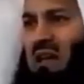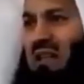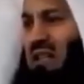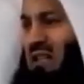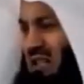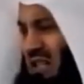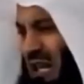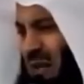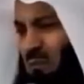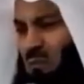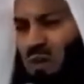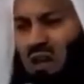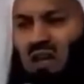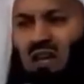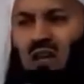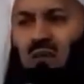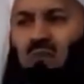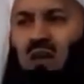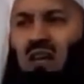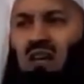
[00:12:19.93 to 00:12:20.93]
The same way
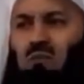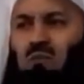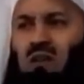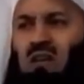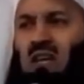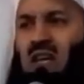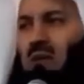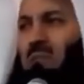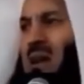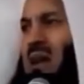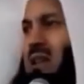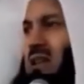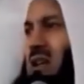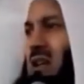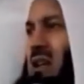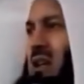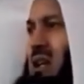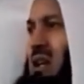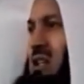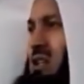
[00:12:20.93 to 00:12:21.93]
He made me, He made the
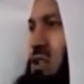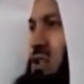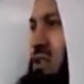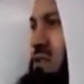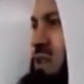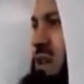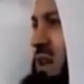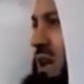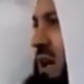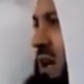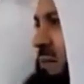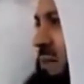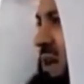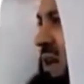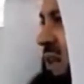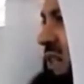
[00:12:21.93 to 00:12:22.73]
creatures of Allah.